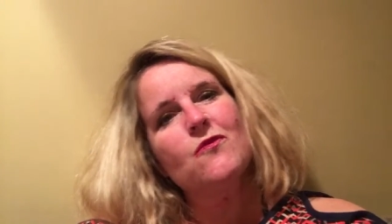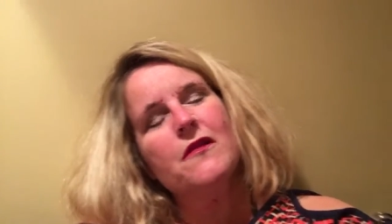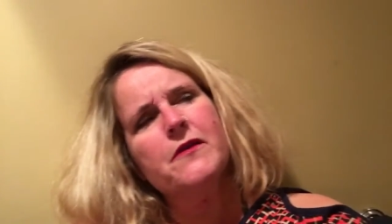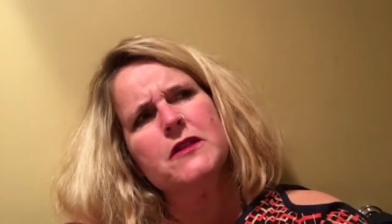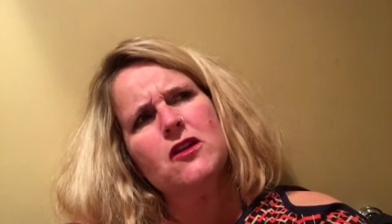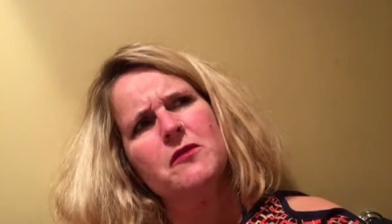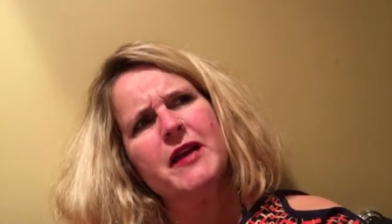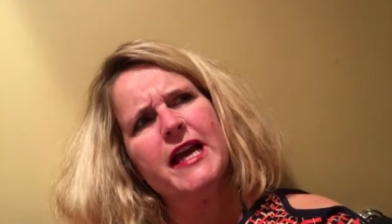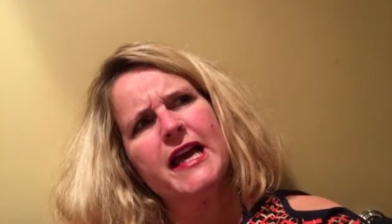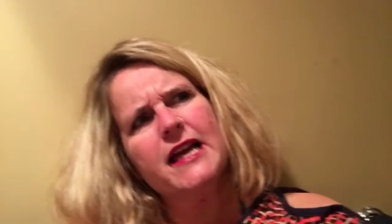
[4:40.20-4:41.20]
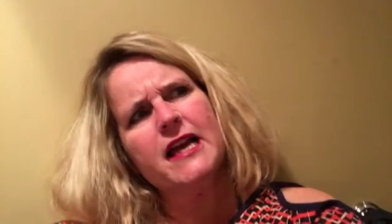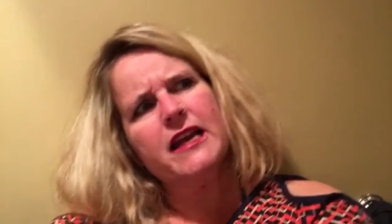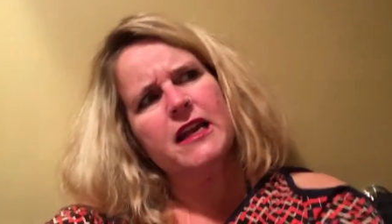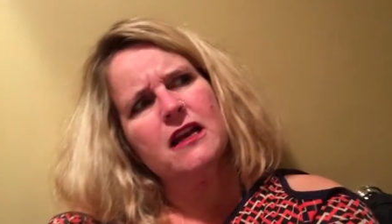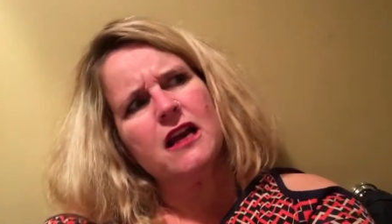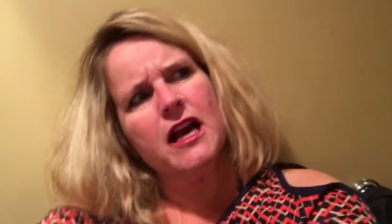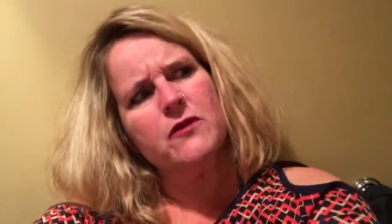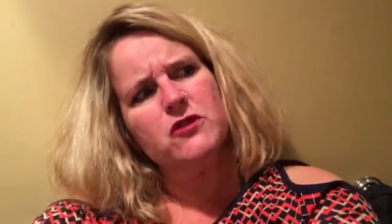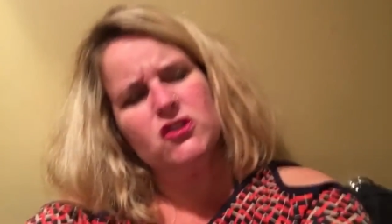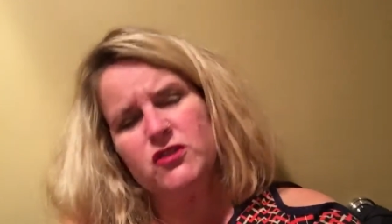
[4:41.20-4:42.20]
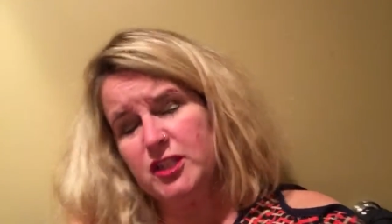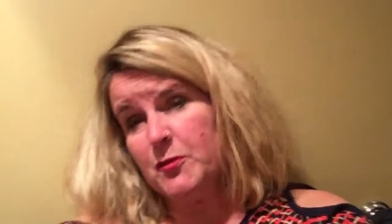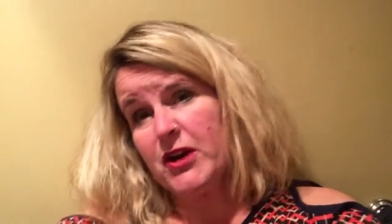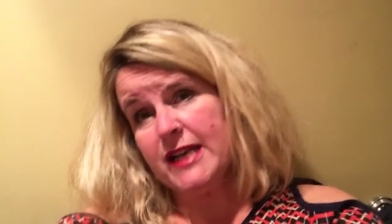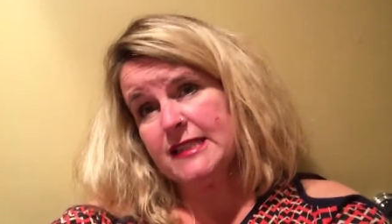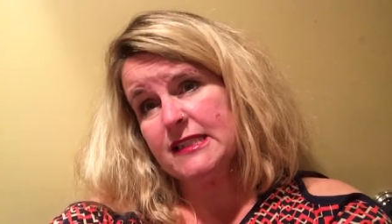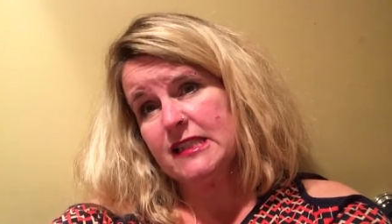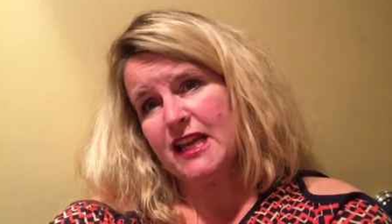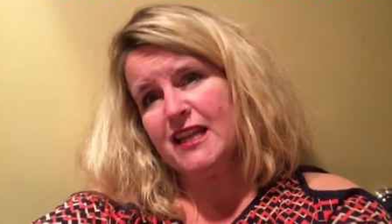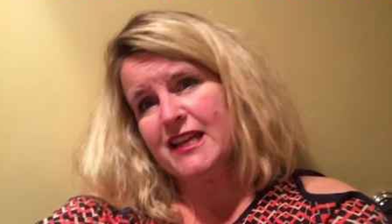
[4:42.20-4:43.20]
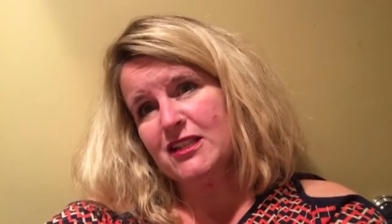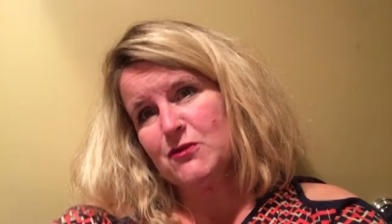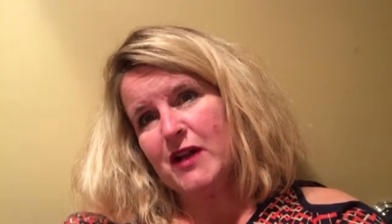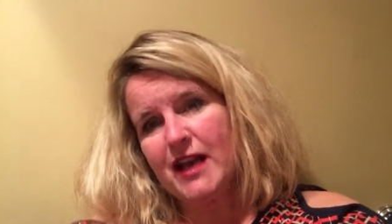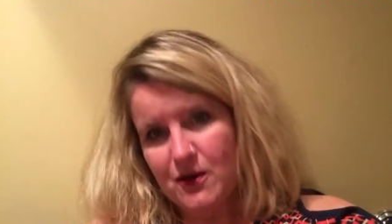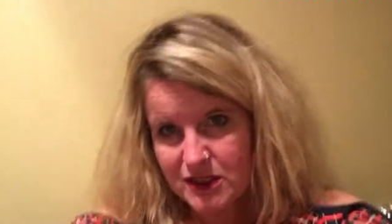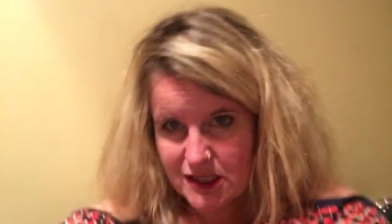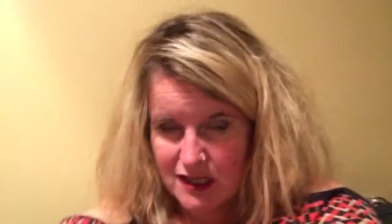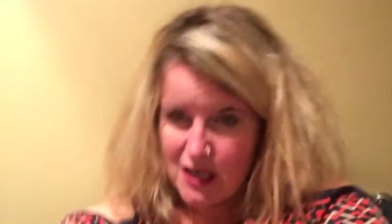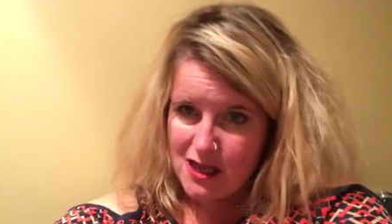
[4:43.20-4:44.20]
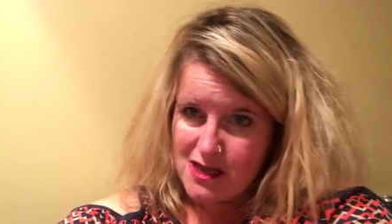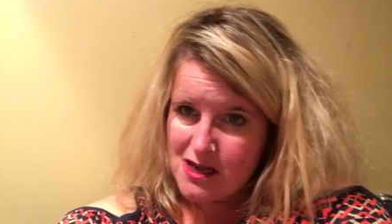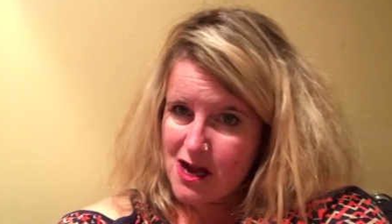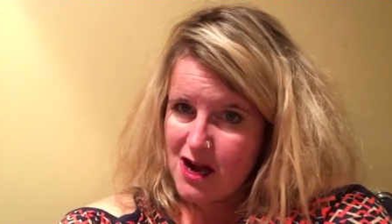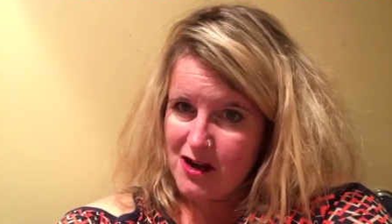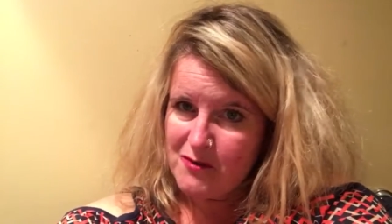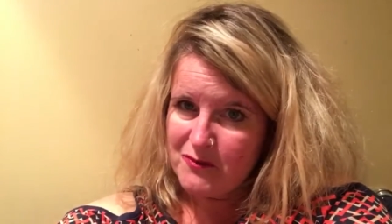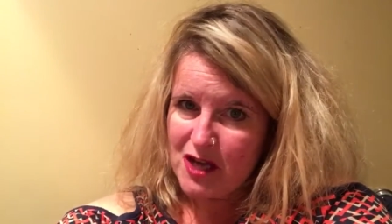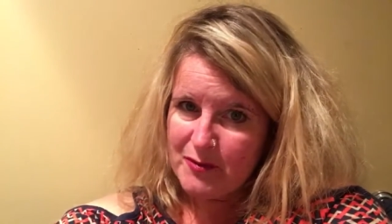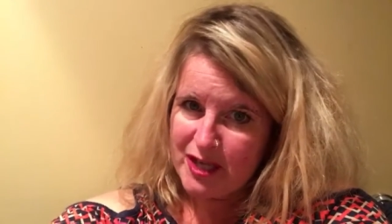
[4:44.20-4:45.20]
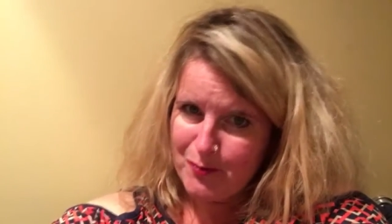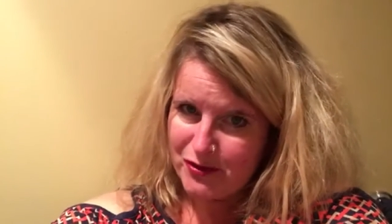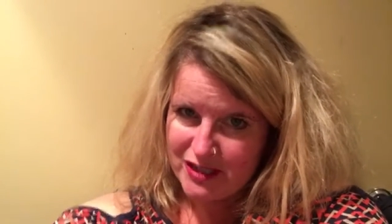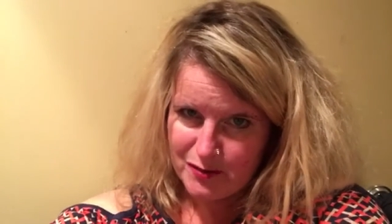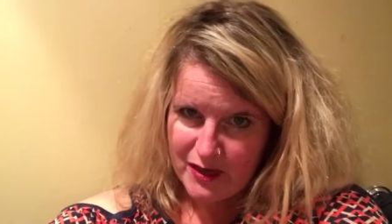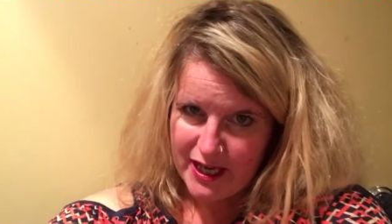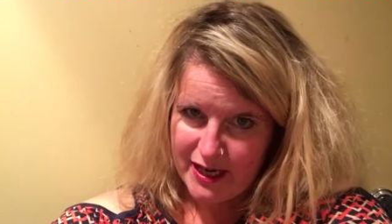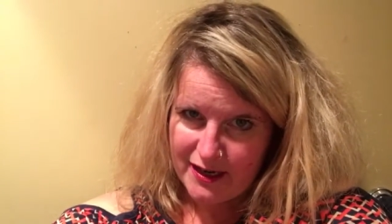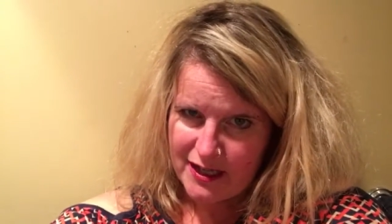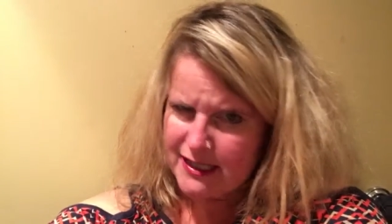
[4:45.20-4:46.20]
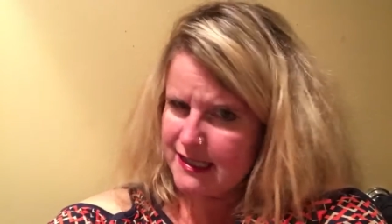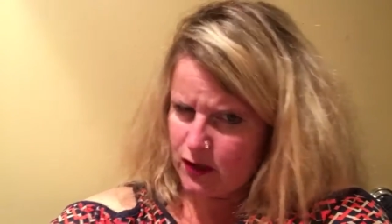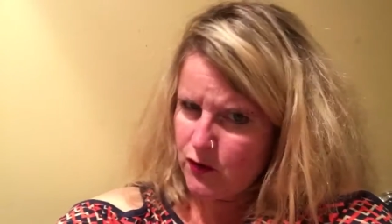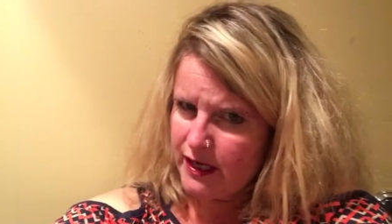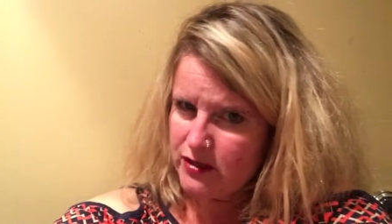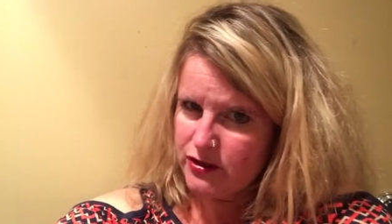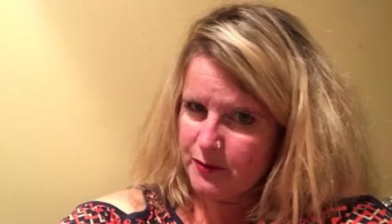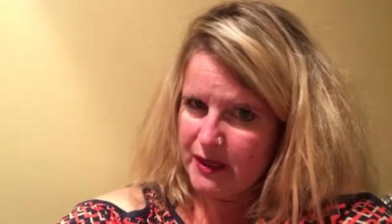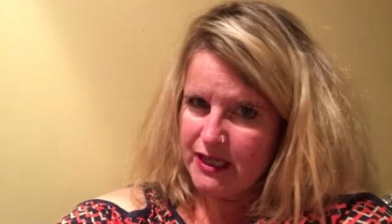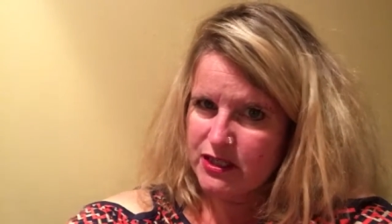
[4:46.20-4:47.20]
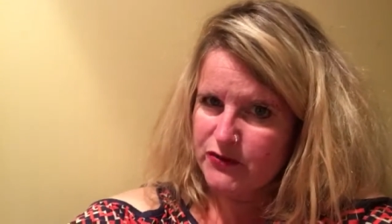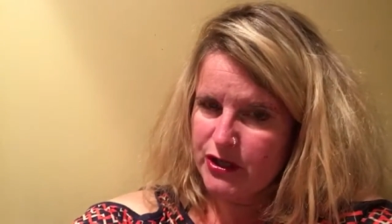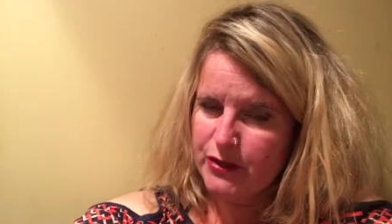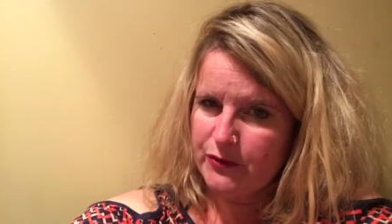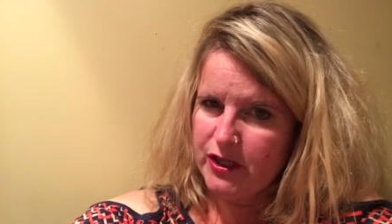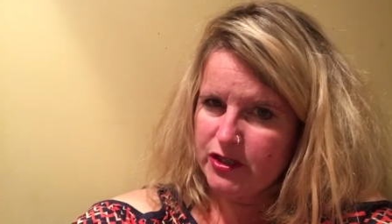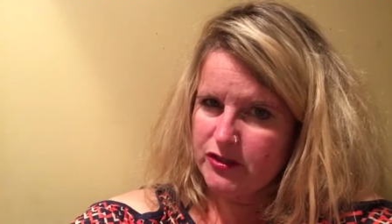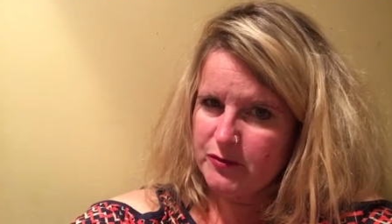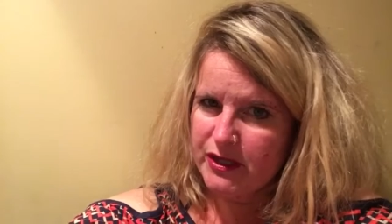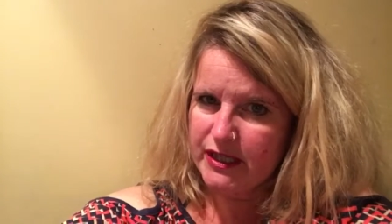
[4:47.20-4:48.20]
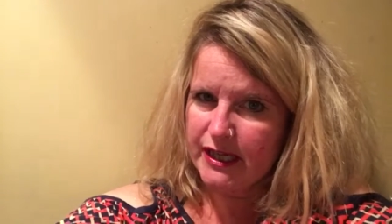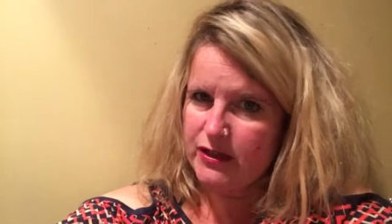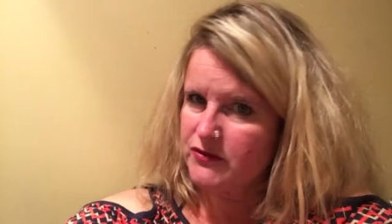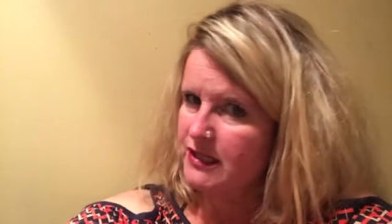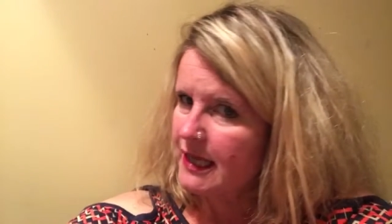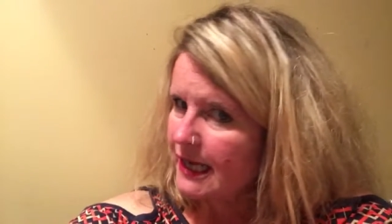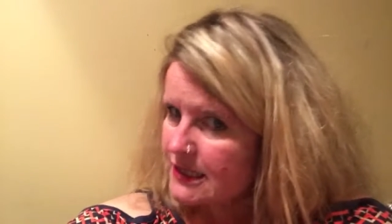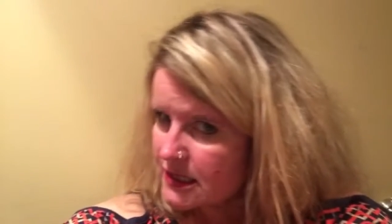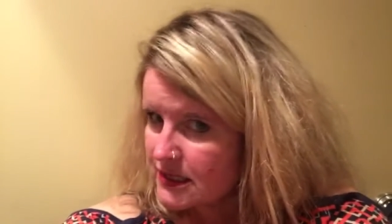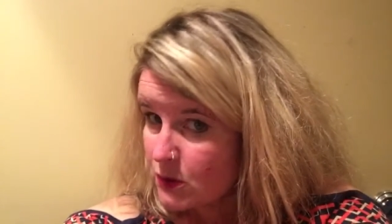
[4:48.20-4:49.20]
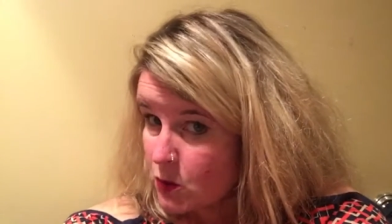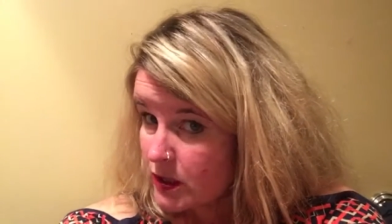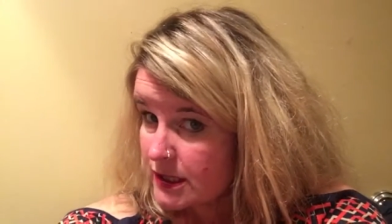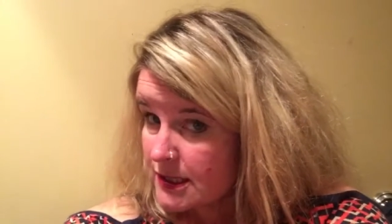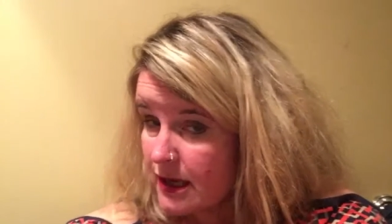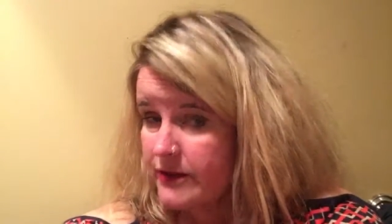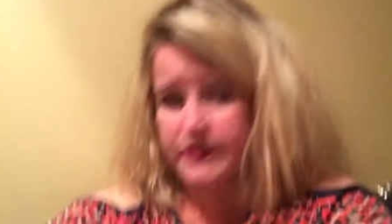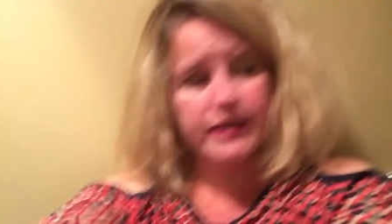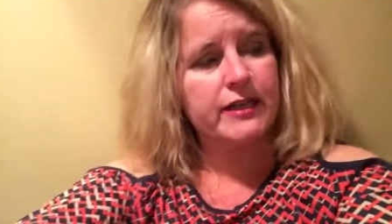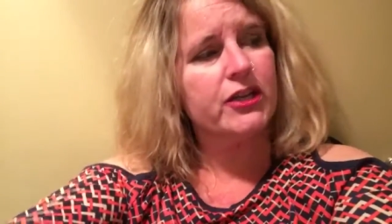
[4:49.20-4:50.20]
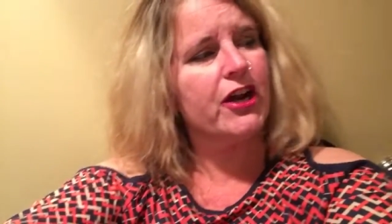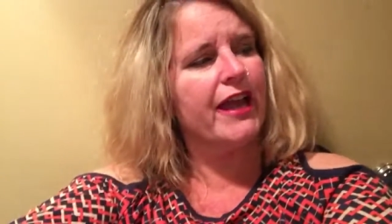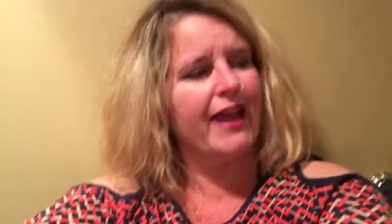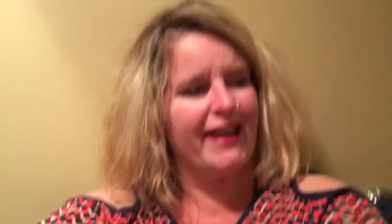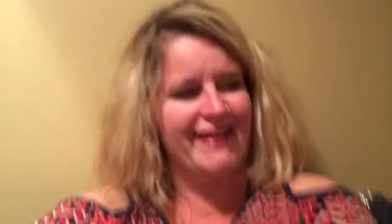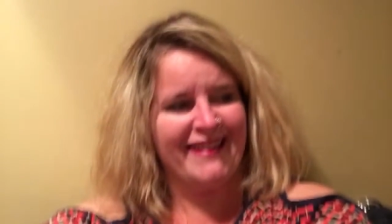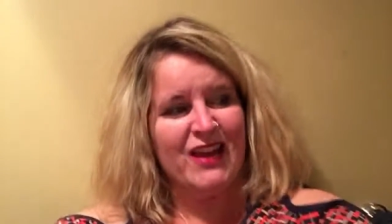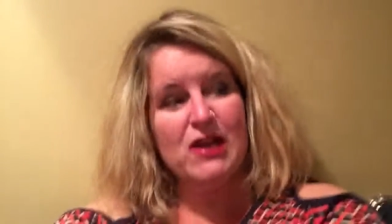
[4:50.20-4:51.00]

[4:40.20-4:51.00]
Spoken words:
it was all in my head and I was depressed, and that's why I was coming up with this pain. And he said, oh, I know your pain is very real, but I don't think it has a source other than in your head.